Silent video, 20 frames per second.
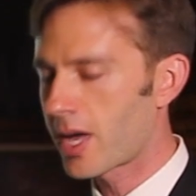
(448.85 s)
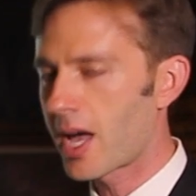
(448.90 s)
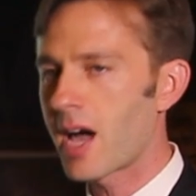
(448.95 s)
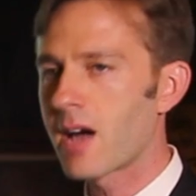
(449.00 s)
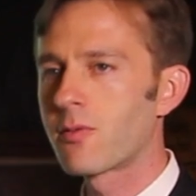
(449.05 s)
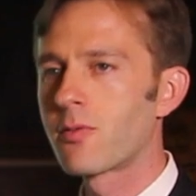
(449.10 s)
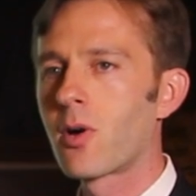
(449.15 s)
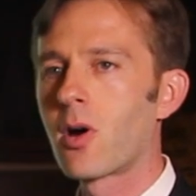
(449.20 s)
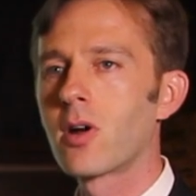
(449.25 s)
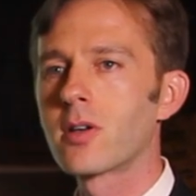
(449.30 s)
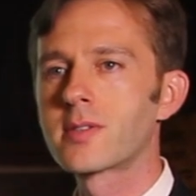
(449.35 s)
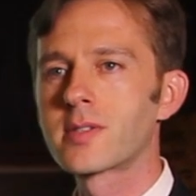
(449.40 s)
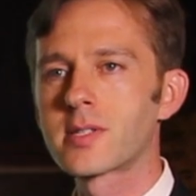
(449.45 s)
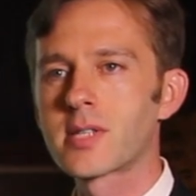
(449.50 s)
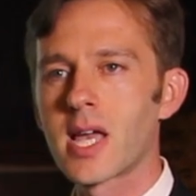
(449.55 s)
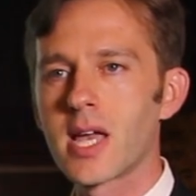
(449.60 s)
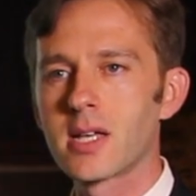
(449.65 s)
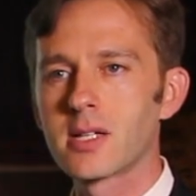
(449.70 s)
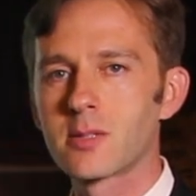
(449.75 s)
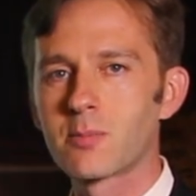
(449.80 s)
Pirkei
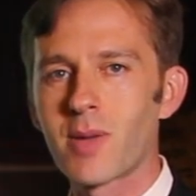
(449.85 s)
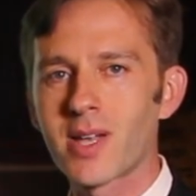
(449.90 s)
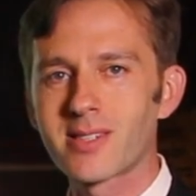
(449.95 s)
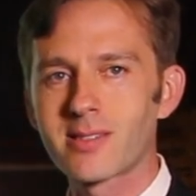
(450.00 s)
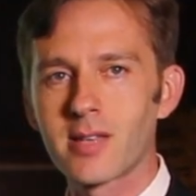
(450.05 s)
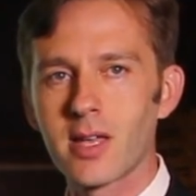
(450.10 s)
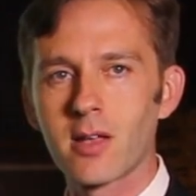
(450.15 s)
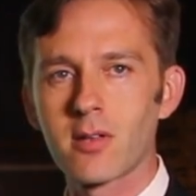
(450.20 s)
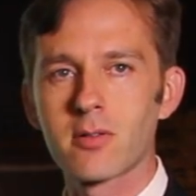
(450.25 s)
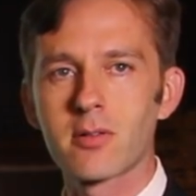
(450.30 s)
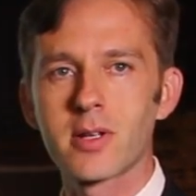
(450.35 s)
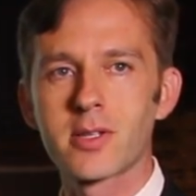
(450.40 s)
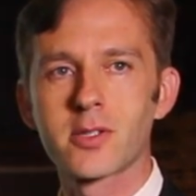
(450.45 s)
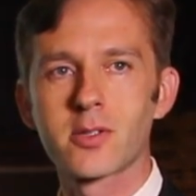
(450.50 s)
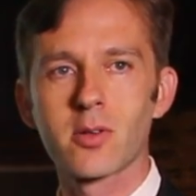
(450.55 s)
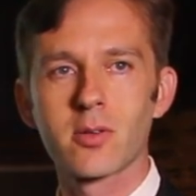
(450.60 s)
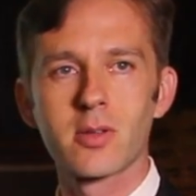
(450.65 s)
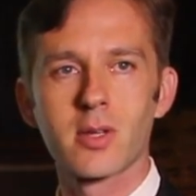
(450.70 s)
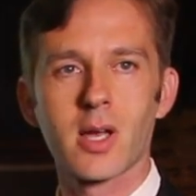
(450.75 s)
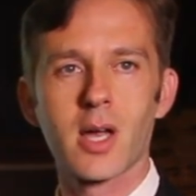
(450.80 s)
Avot says,
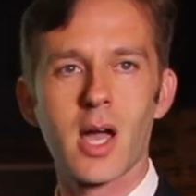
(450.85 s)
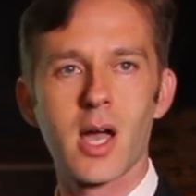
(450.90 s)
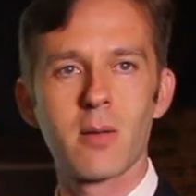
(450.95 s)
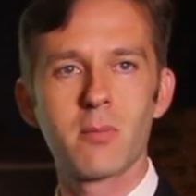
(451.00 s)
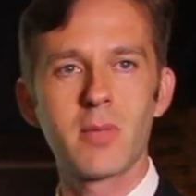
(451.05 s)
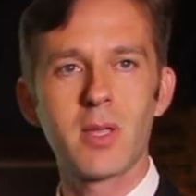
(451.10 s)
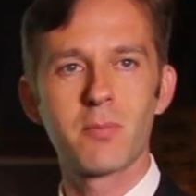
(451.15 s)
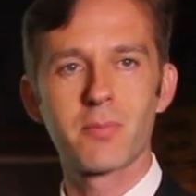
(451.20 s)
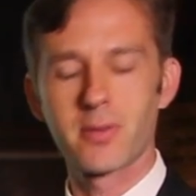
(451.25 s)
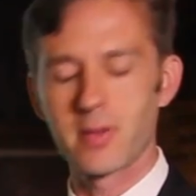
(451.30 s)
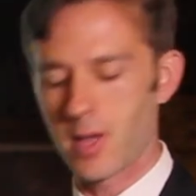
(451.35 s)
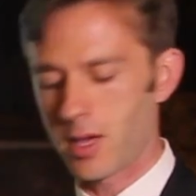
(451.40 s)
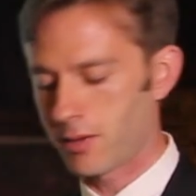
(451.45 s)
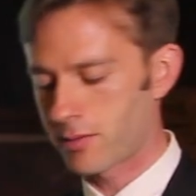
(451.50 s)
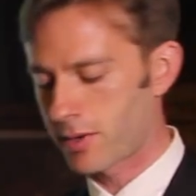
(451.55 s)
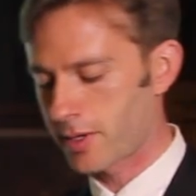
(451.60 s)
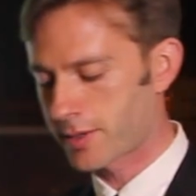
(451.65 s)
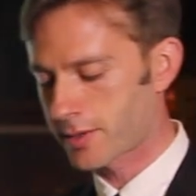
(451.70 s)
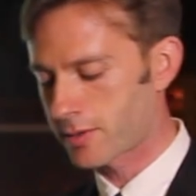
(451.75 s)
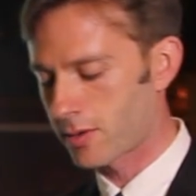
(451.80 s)
Batel ritzoncha
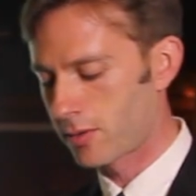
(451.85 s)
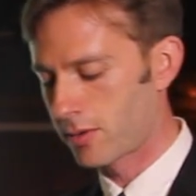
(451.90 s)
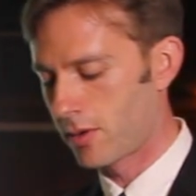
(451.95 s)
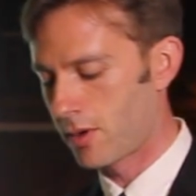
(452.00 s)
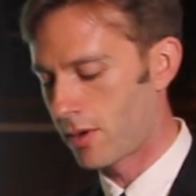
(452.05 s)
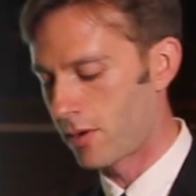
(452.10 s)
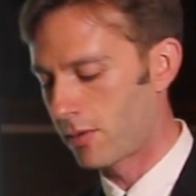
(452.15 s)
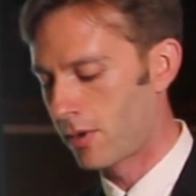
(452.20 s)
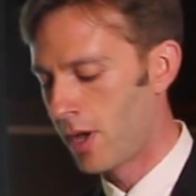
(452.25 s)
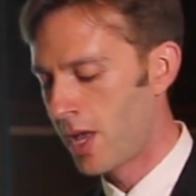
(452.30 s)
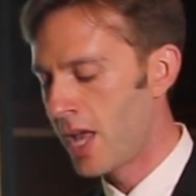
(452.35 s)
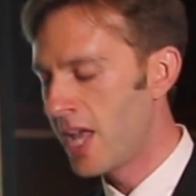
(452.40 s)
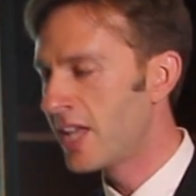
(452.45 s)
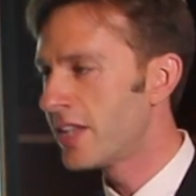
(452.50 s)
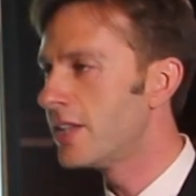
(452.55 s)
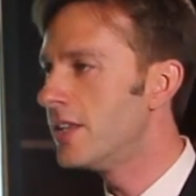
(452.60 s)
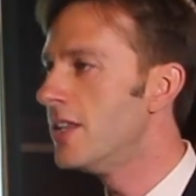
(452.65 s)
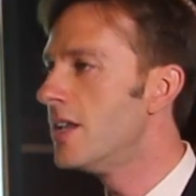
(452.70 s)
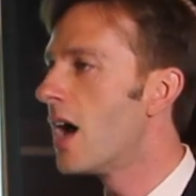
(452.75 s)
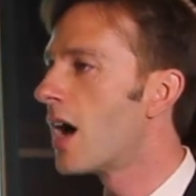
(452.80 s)
mipnei ritzono.
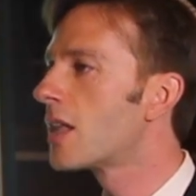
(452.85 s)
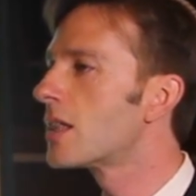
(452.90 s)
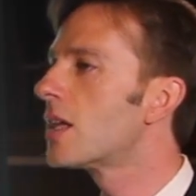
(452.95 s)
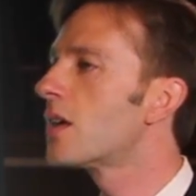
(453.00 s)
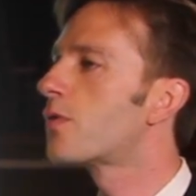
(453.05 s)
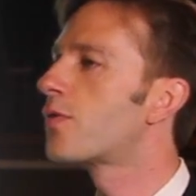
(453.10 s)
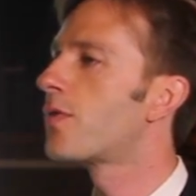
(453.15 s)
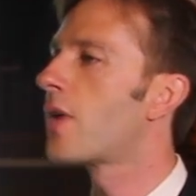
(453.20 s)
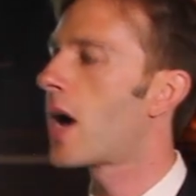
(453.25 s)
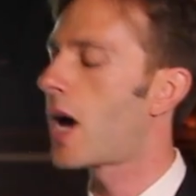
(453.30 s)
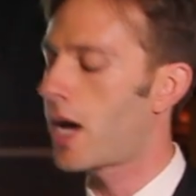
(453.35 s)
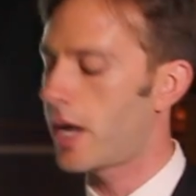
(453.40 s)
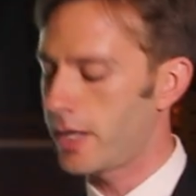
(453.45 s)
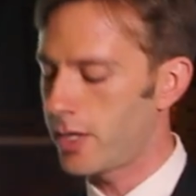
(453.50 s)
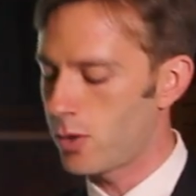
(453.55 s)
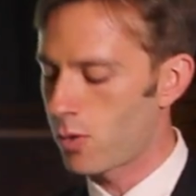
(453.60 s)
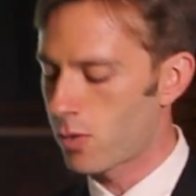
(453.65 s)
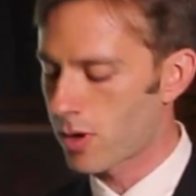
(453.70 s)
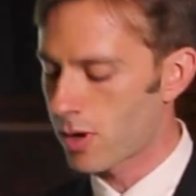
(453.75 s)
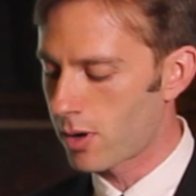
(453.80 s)

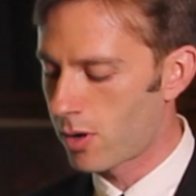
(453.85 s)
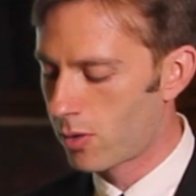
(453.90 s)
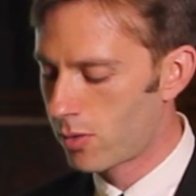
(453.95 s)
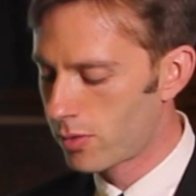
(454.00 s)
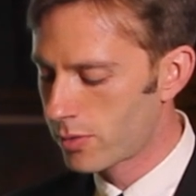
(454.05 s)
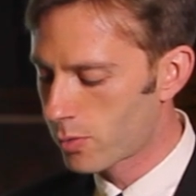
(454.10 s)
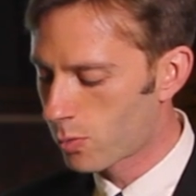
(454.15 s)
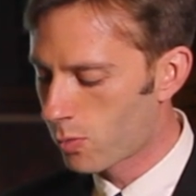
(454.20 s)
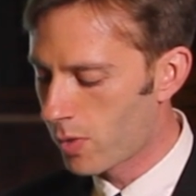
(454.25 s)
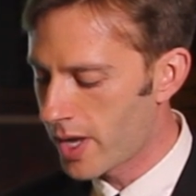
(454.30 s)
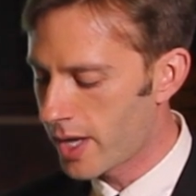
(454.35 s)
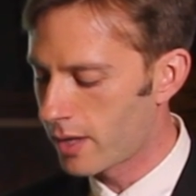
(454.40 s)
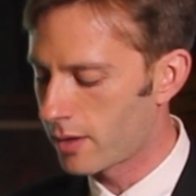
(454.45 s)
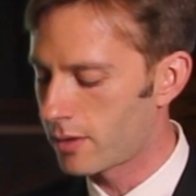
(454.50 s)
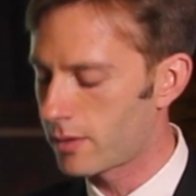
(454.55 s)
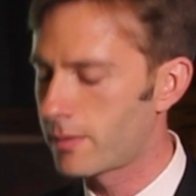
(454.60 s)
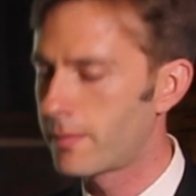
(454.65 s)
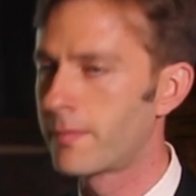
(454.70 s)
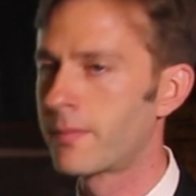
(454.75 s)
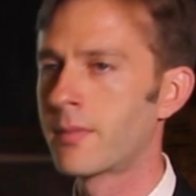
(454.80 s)
Nullify your own
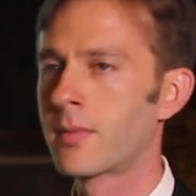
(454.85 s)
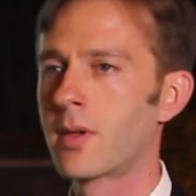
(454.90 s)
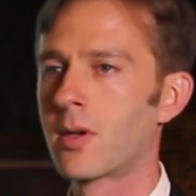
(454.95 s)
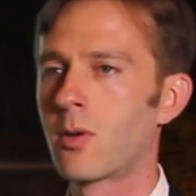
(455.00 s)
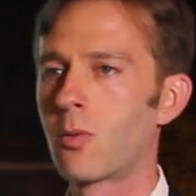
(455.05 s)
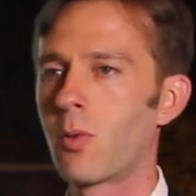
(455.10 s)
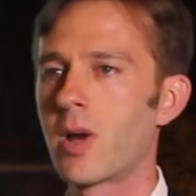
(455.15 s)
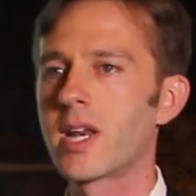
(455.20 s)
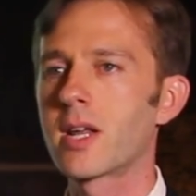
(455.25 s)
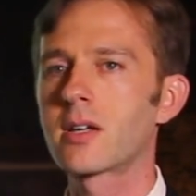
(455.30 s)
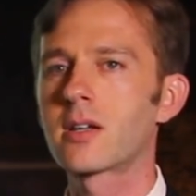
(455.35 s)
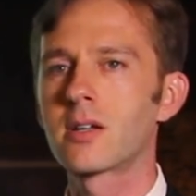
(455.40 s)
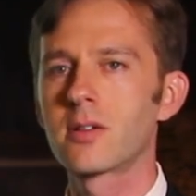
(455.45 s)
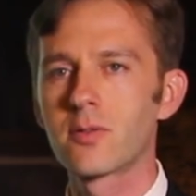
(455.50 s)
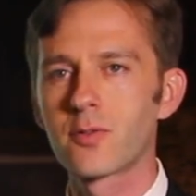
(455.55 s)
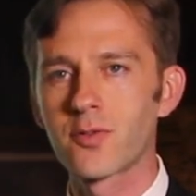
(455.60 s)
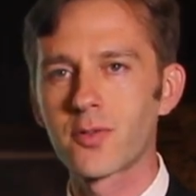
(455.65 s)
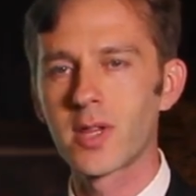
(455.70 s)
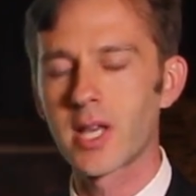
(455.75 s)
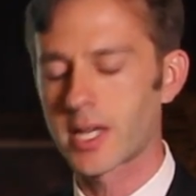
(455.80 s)
will when
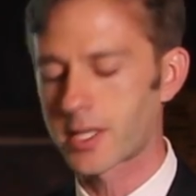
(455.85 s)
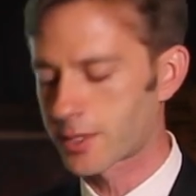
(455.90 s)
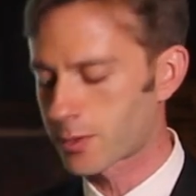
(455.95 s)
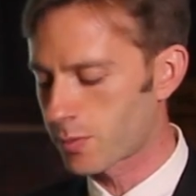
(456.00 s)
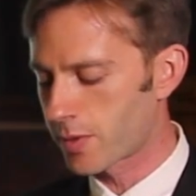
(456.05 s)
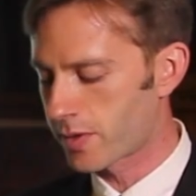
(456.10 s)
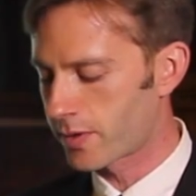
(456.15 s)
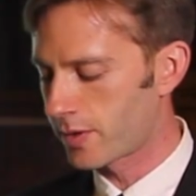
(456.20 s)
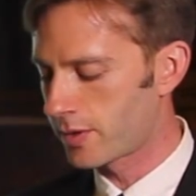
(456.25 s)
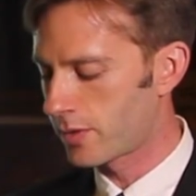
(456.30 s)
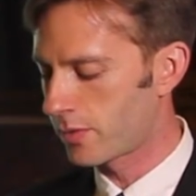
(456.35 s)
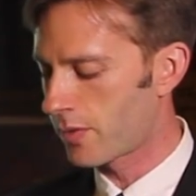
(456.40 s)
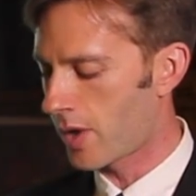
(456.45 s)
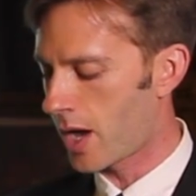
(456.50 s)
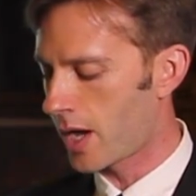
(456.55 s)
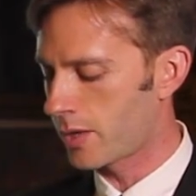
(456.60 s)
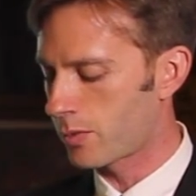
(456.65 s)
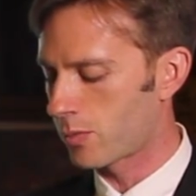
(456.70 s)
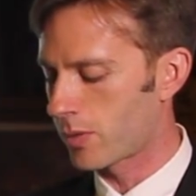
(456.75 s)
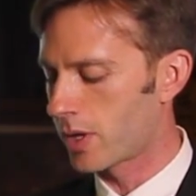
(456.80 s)
it conflicts with the
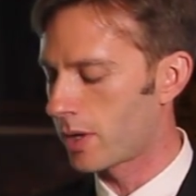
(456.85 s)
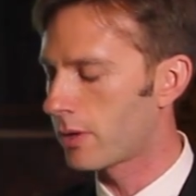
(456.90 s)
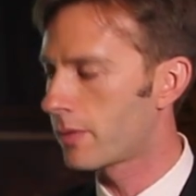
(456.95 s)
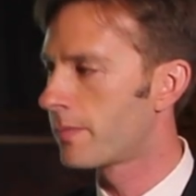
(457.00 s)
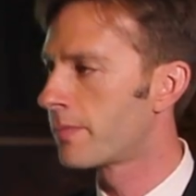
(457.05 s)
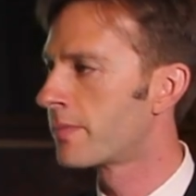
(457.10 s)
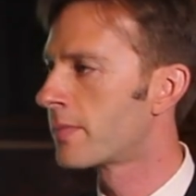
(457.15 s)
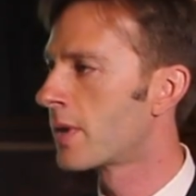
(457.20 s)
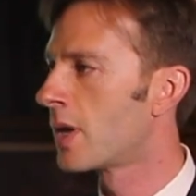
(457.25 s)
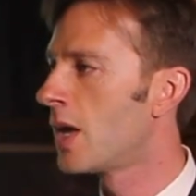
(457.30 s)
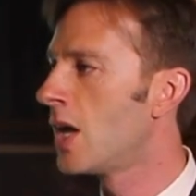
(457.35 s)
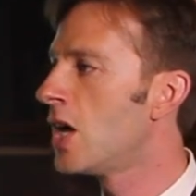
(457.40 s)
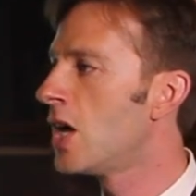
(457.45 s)
divine will.